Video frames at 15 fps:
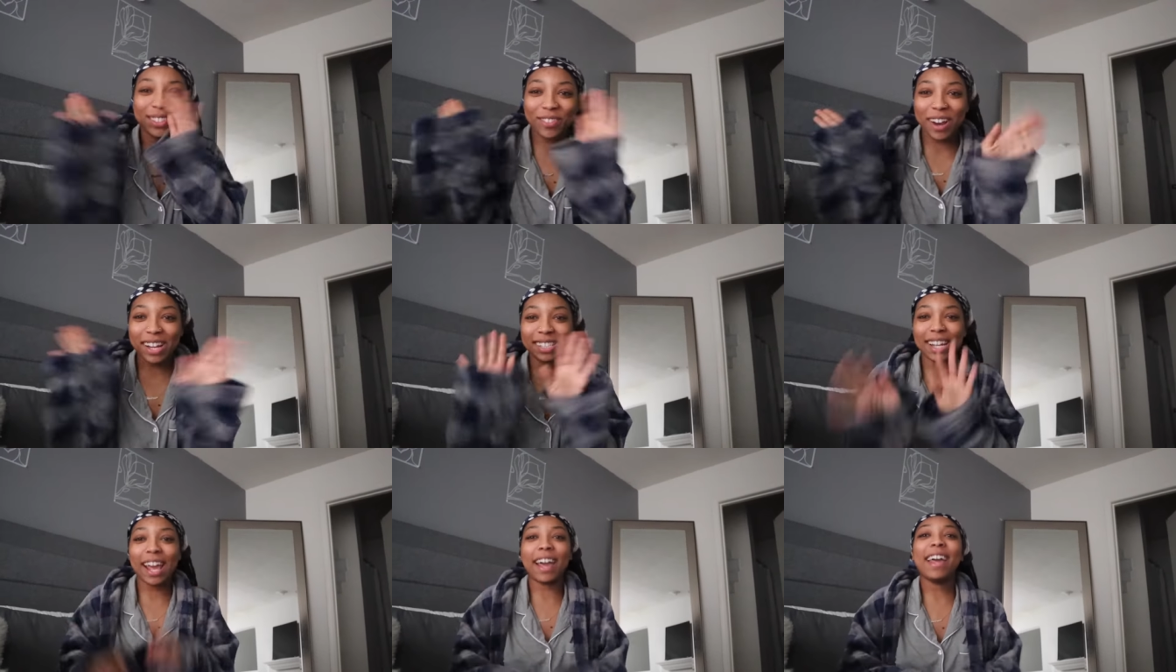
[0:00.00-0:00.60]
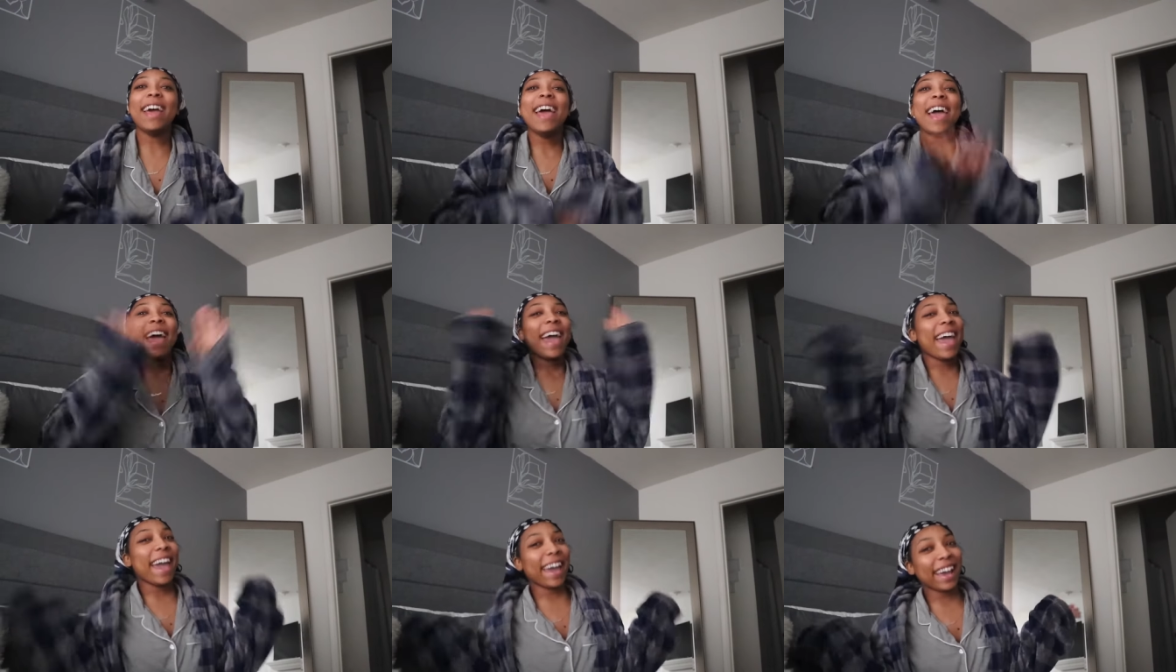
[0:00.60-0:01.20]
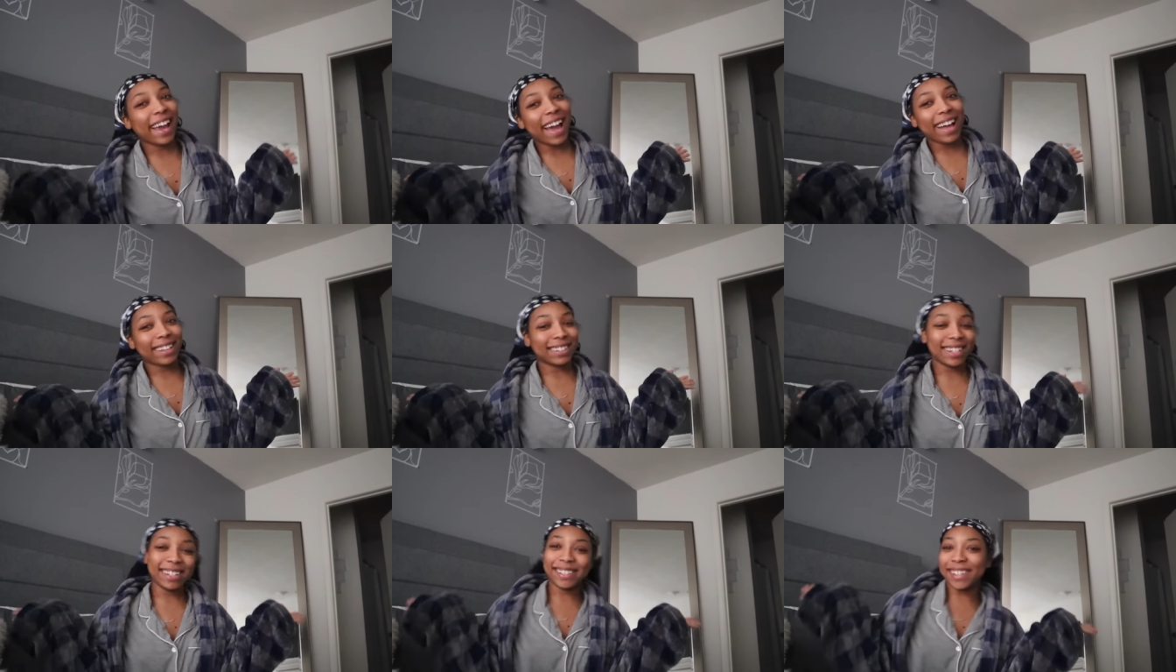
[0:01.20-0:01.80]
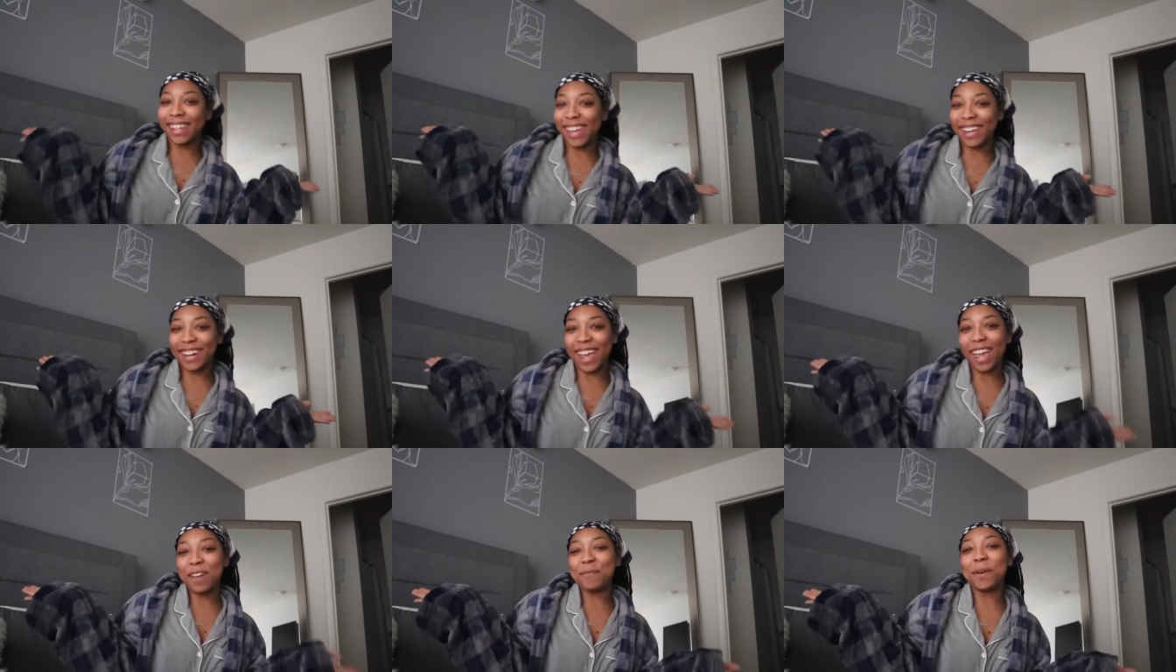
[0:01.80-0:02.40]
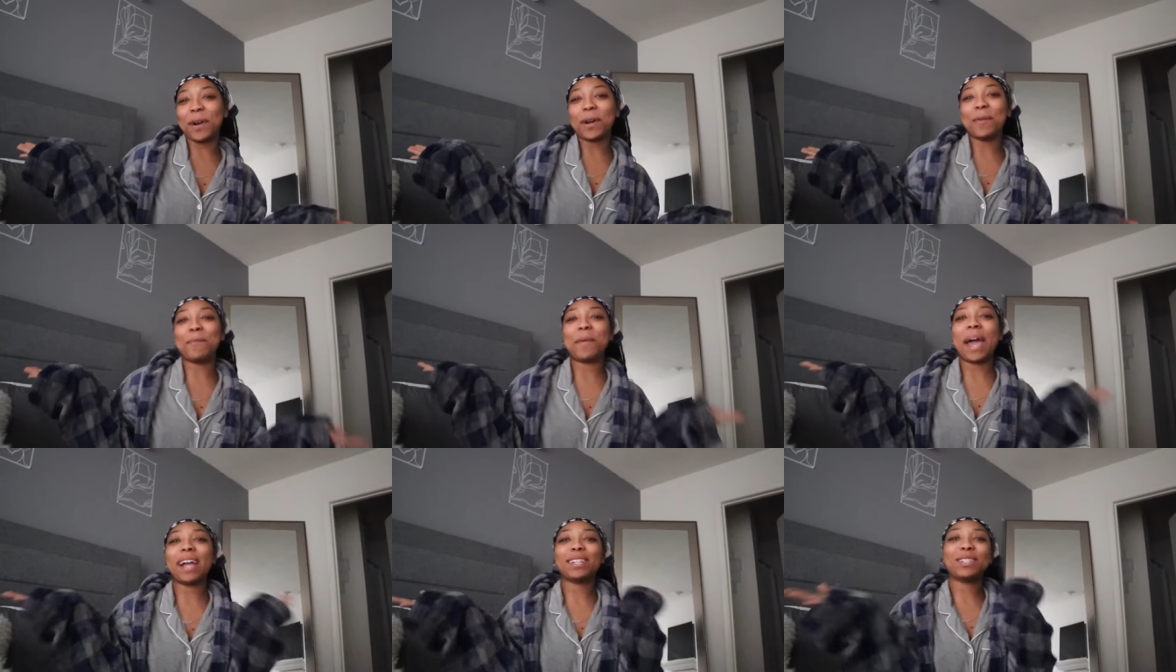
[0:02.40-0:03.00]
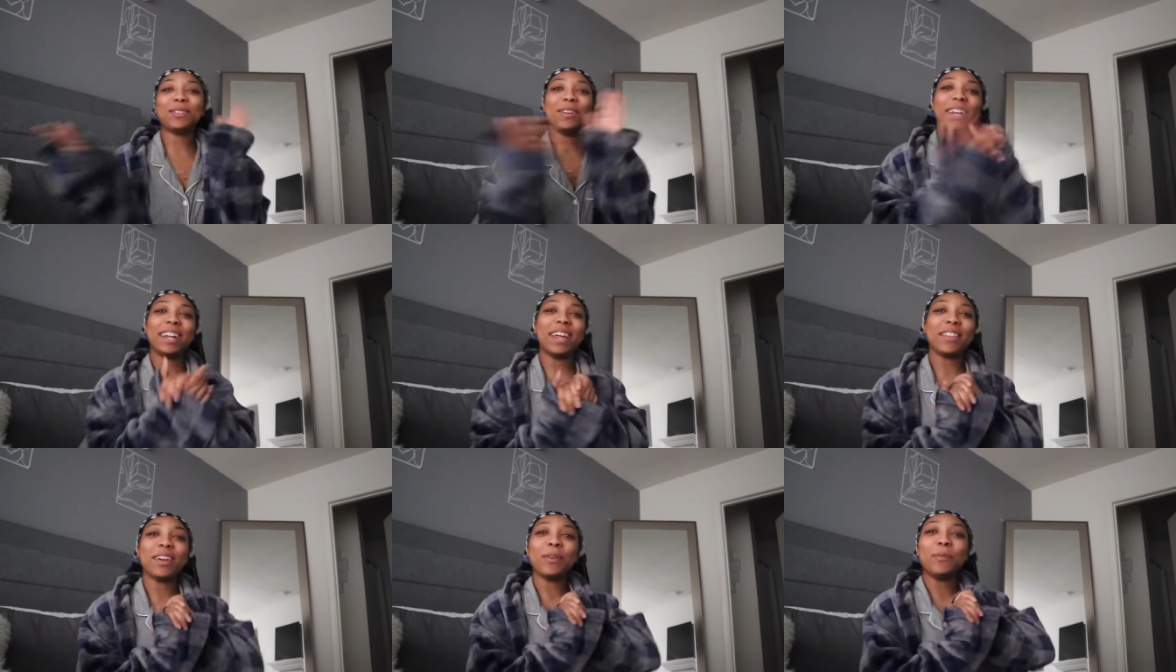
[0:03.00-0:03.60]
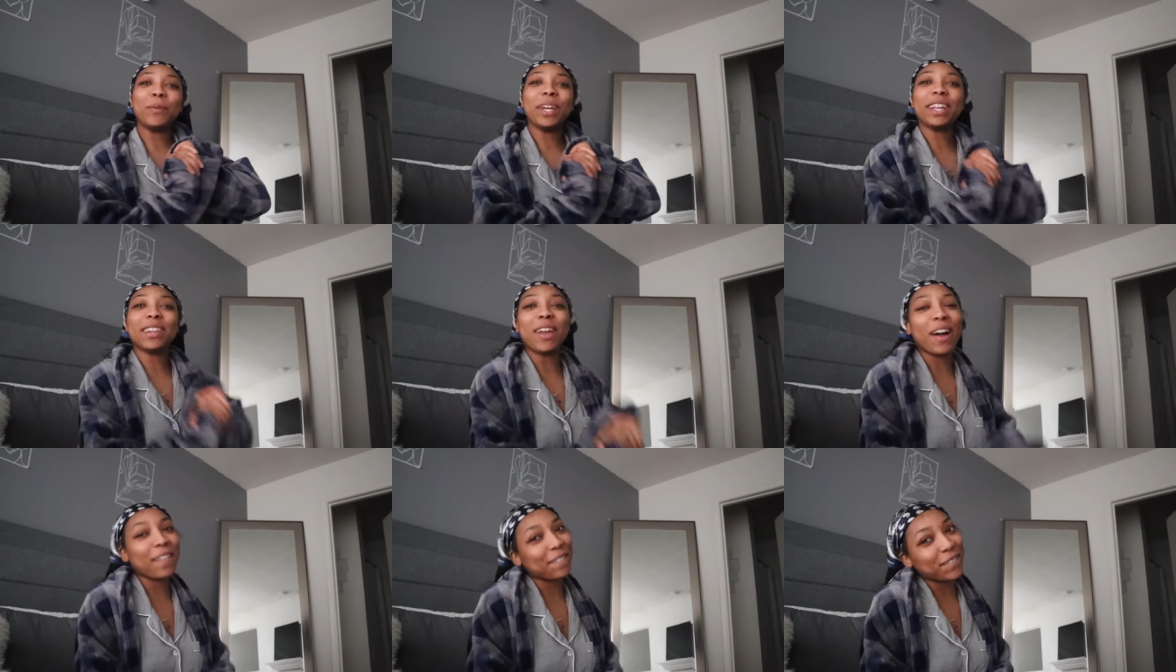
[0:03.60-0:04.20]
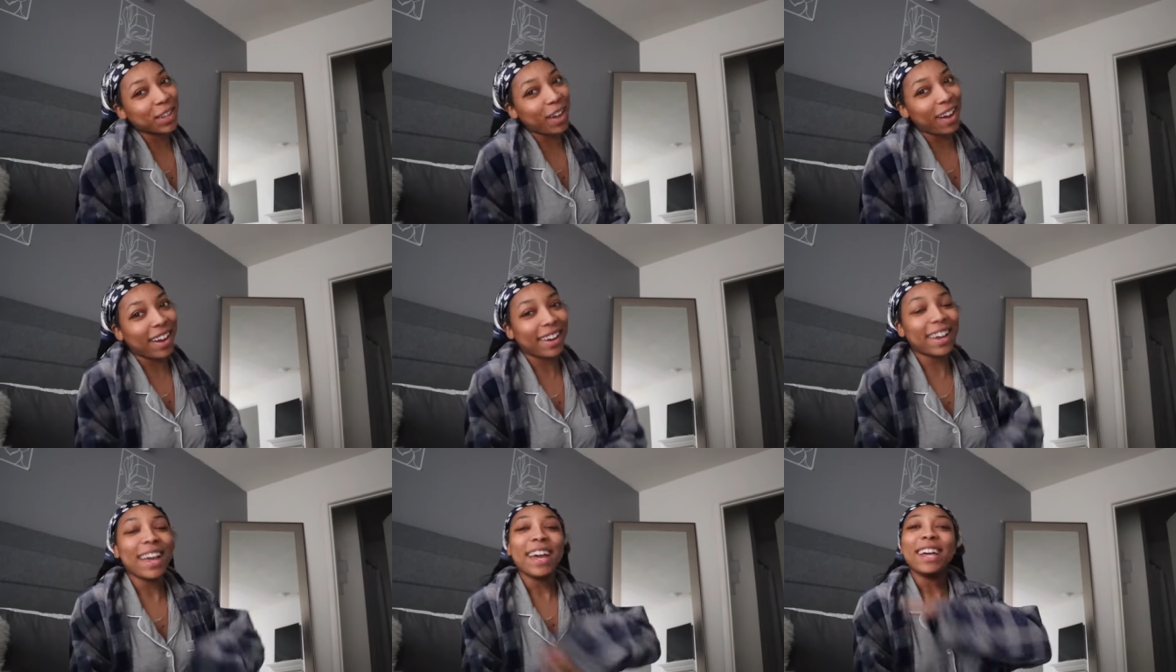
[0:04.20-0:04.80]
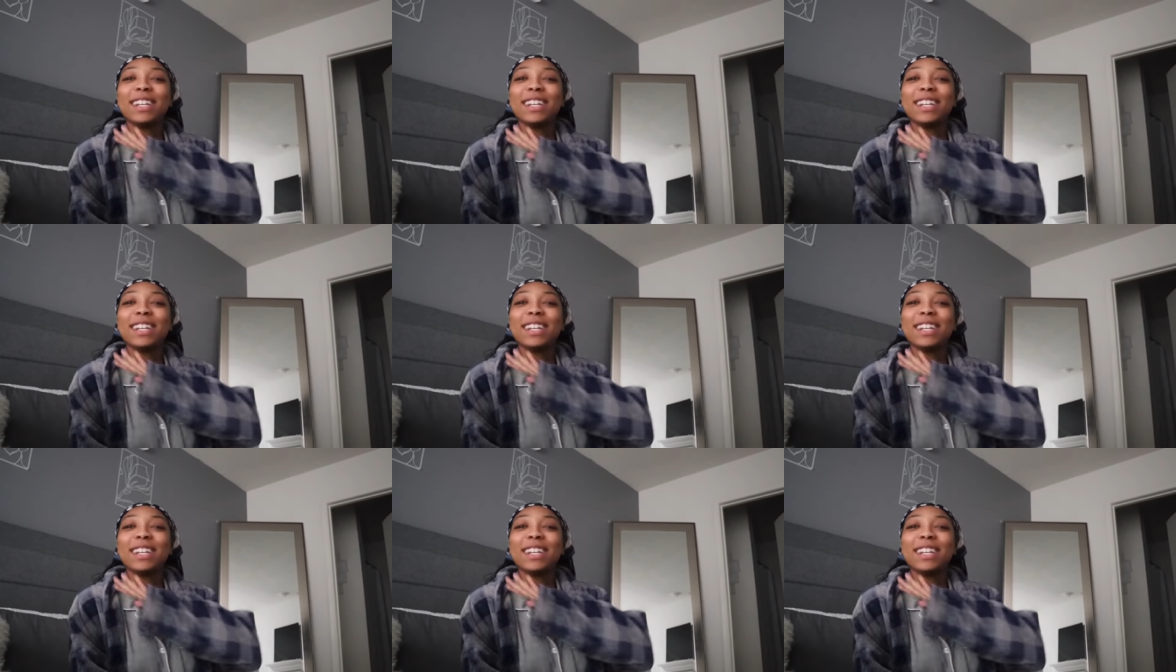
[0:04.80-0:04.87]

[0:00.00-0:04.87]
Scratch that. Hey guys, it's Shalaya Dae and welcome back to another week-long blog.